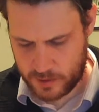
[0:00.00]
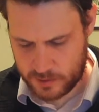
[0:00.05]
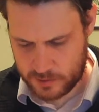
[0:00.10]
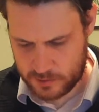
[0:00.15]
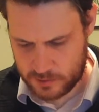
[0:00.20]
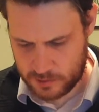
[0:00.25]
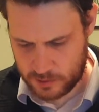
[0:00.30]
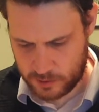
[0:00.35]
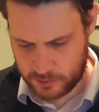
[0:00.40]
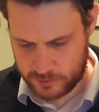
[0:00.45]

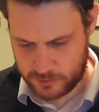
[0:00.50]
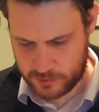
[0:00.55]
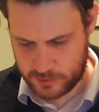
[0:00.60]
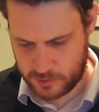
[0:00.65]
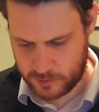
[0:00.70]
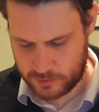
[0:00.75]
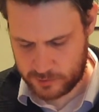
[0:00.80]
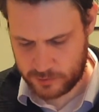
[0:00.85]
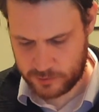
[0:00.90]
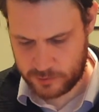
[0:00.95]
Lots and
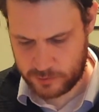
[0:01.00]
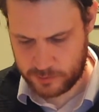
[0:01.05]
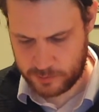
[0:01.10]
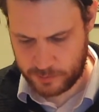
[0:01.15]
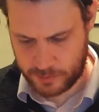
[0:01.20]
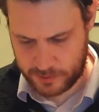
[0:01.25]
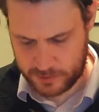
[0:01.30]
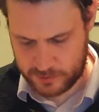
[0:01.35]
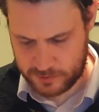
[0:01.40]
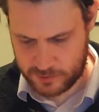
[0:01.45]
lots of
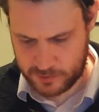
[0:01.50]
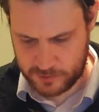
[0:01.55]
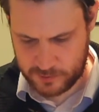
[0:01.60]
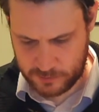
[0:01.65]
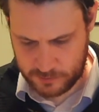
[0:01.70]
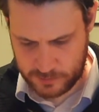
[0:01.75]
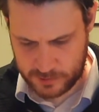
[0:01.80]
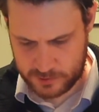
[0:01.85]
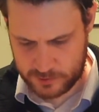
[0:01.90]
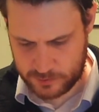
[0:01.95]
spices,
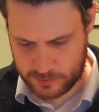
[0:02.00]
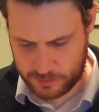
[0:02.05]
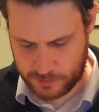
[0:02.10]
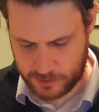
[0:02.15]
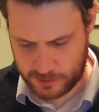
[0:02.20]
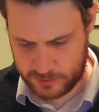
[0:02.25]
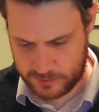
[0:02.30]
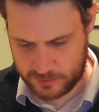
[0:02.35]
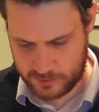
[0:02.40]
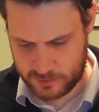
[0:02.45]
mixed
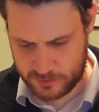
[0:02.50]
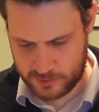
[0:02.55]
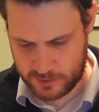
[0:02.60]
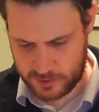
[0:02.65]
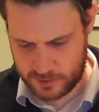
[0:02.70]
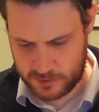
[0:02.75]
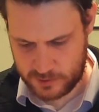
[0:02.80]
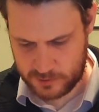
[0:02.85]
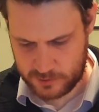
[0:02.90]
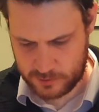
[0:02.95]
spices,
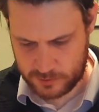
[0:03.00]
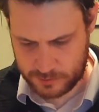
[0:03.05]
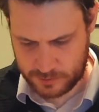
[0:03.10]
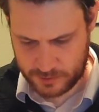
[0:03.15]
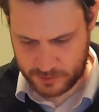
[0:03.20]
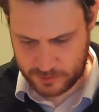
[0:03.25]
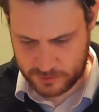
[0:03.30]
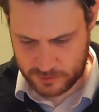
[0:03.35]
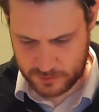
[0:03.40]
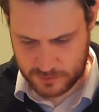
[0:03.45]
Indian
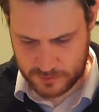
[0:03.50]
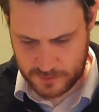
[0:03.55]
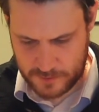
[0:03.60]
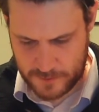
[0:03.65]
spices.